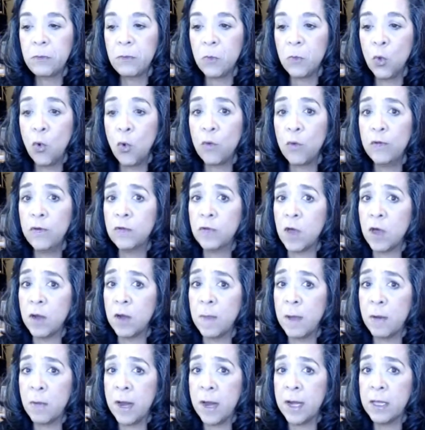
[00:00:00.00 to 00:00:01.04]
or if you thought
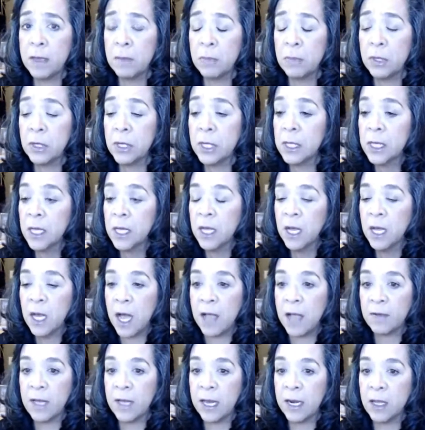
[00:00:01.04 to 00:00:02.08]
about writing a book.
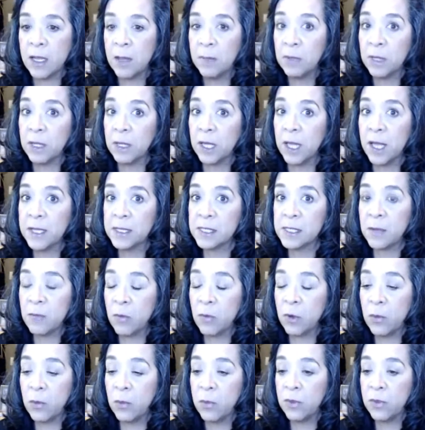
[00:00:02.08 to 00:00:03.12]
I've got a couple of clients I'm
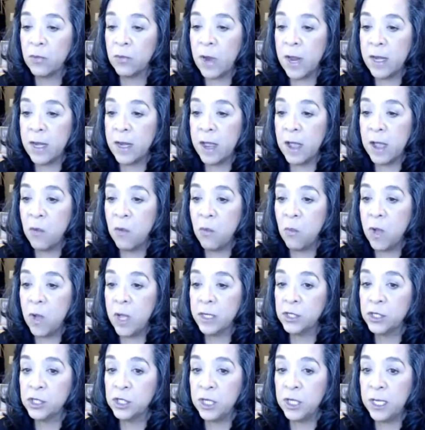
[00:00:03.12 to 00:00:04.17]
working with right now. One,
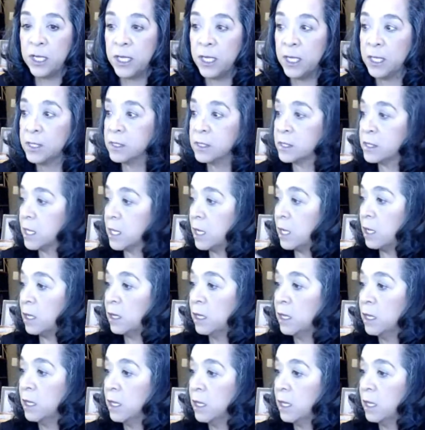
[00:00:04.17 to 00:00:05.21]
she's
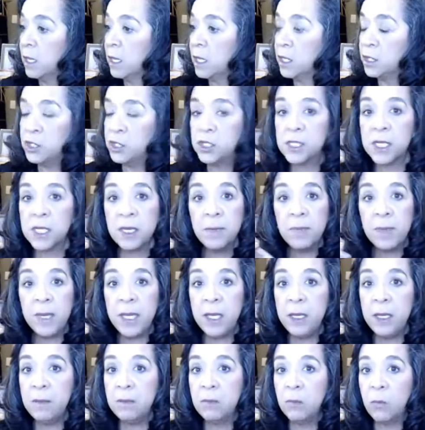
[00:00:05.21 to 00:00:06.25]
going to
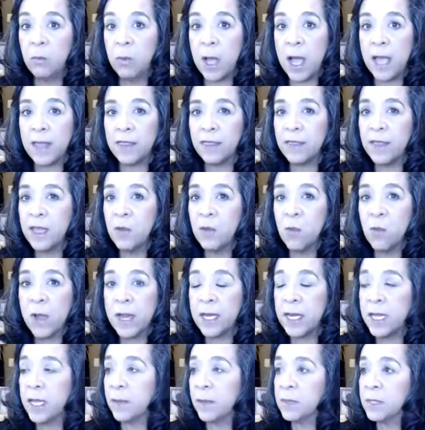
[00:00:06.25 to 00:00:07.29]
be, I think,
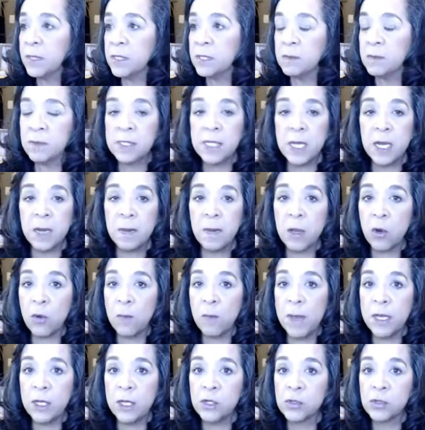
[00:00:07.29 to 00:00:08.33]
winding up and sending me her
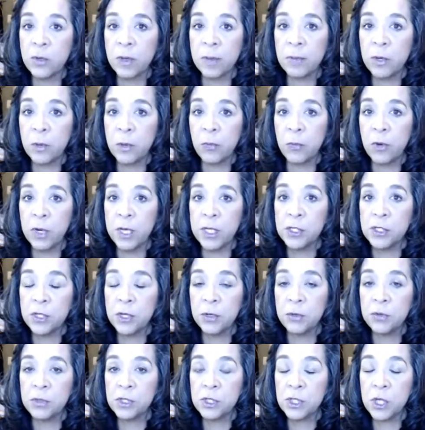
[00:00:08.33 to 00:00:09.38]
manuscript here pretty
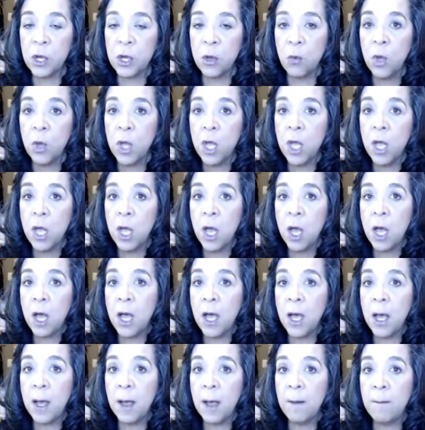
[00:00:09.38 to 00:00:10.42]
soon. So
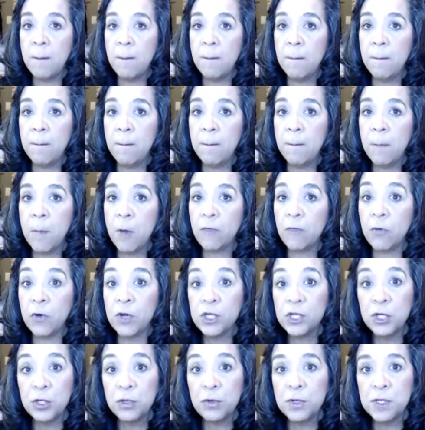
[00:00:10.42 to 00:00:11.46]
for a
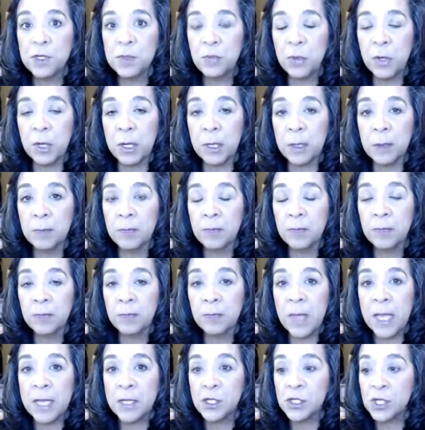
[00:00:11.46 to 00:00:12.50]
children's book.
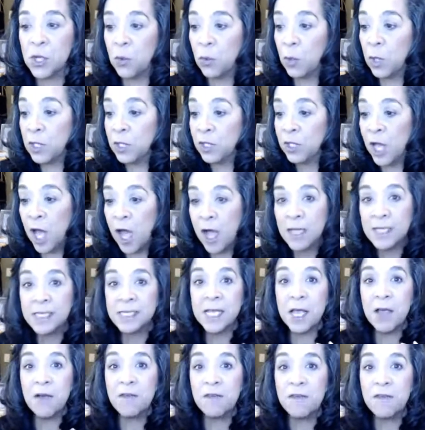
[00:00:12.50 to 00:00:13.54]
And so lots
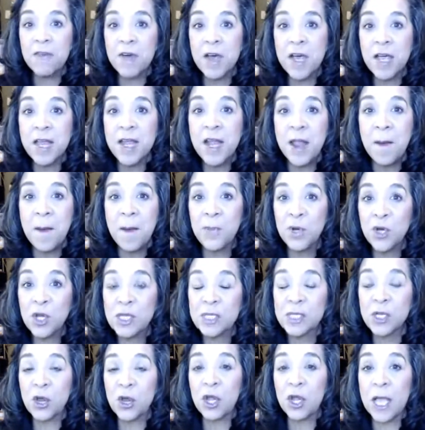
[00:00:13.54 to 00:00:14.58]
of fun
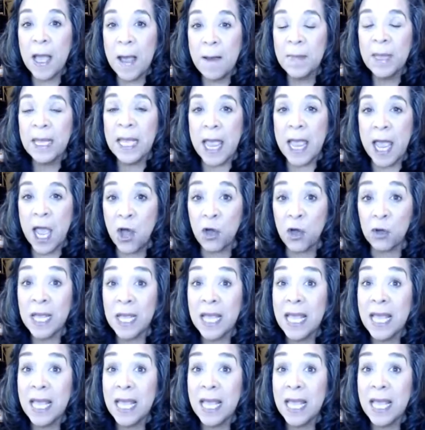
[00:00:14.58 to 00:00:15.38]
books are coming out.